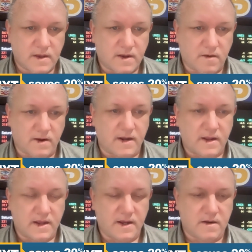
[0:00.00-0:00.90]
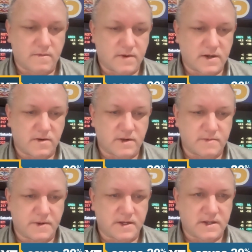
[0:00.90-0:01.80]
All right, head on over to
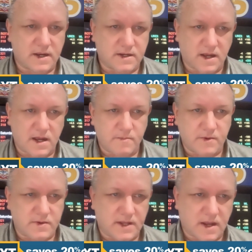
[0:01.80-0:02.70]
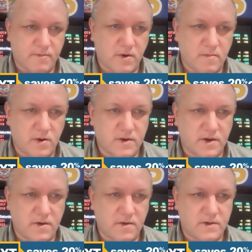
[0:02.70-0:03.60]
tonyspicks.com. Use that promo
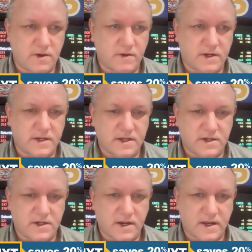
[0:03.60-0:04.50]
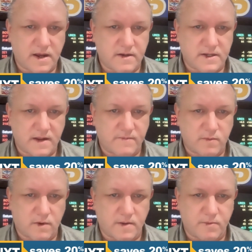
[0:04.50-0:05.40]
code TonyT at checkout. Save
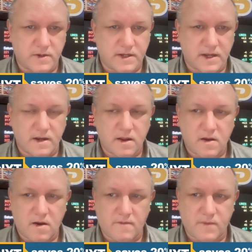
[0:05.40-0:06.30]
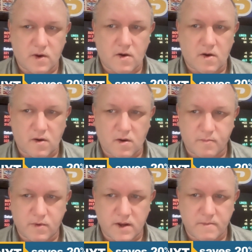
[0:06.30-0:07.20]
20% off all
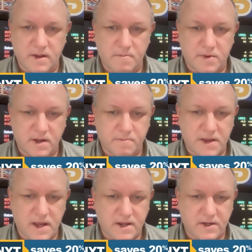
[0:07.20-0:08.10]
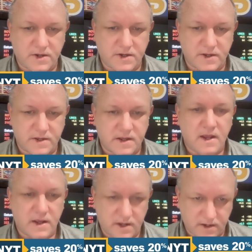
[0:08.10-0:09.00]
premium pick packages,
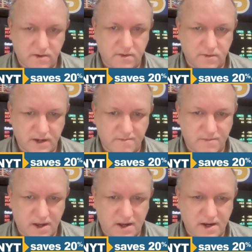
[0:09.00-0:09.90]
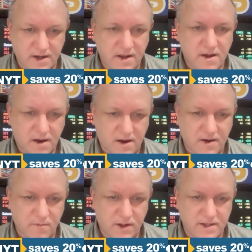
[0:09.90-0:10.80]
including mine
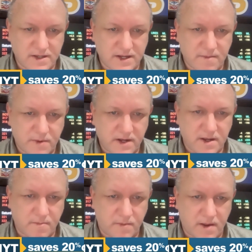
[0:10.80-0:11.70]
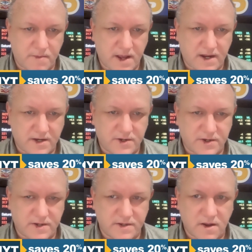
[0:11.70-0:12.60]
on Wednesday. Pick up my
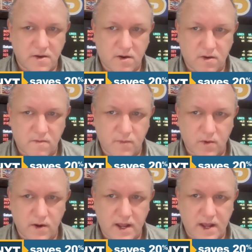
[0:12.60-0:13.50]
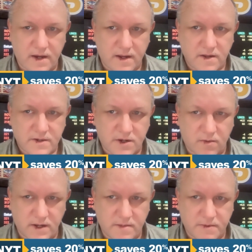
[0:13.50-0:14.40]
packages over at
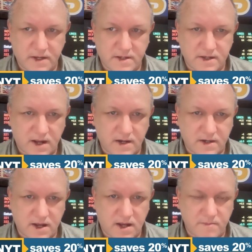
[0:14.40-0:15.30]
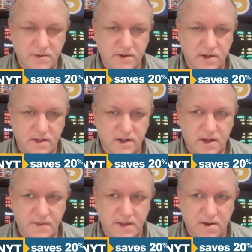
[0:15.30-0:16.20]
Tony'sPicks.com. You can click
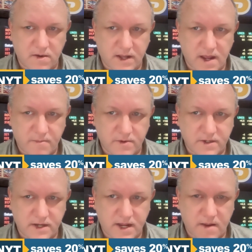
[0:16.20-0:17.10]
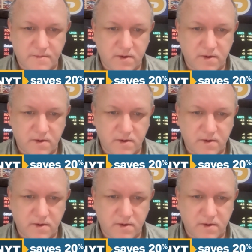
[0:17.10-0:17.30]
on the All Cappers tab.